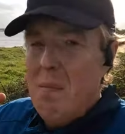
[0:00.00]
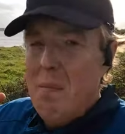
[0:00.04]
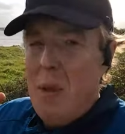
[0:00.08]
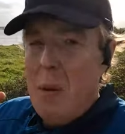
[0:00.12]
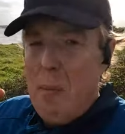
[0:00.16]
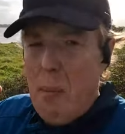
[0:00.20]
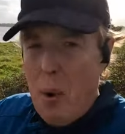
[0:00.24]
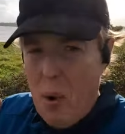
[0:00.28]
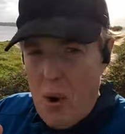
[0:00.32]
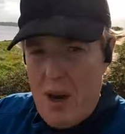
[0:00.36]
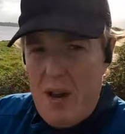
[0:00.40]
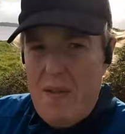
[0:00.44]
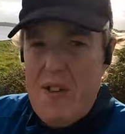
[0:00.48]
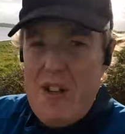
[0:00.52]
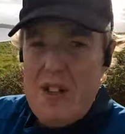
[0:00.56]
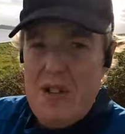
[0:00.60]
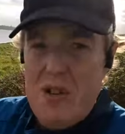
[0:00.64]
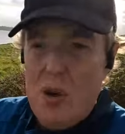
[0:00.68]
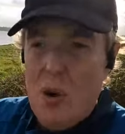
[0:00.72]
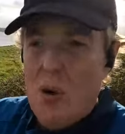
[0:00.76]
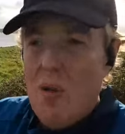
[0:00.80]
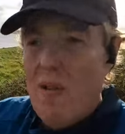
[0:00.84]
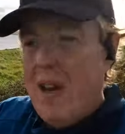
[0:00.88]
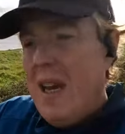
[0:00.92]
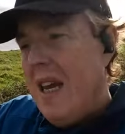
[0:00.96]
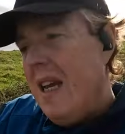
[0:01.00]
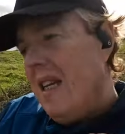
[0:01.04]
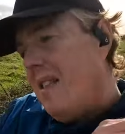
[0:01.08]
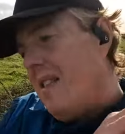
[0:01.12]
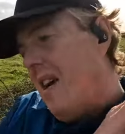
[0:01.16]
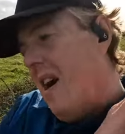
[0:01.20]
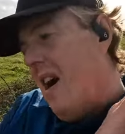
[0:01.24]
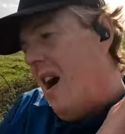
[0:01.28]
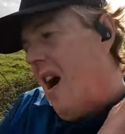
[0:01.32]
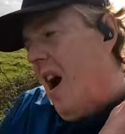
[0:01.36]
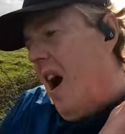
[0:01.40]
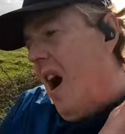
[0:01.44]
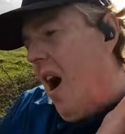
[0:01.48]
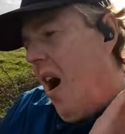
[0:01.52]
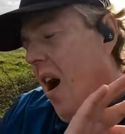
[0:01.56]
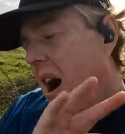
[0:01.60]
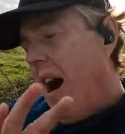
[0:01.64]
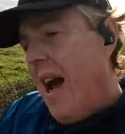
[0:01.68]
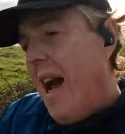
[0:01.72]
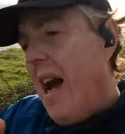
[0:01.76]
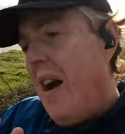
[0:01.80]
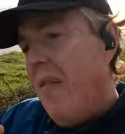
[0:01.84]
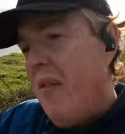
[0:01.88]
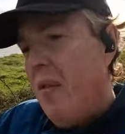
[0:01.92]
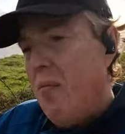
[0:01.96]
the point of this story is
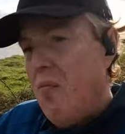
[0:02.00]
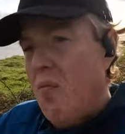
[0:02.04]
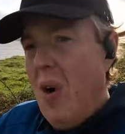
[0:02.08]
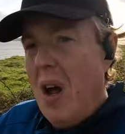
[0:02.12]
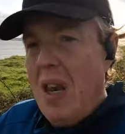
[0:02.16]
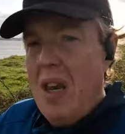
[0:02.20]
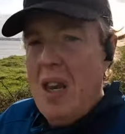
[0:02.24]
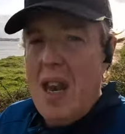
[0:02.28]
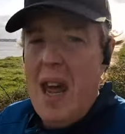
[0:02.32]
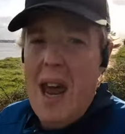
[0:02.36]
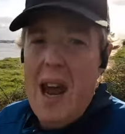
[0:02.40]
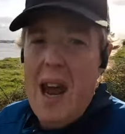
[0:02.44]
I haven't run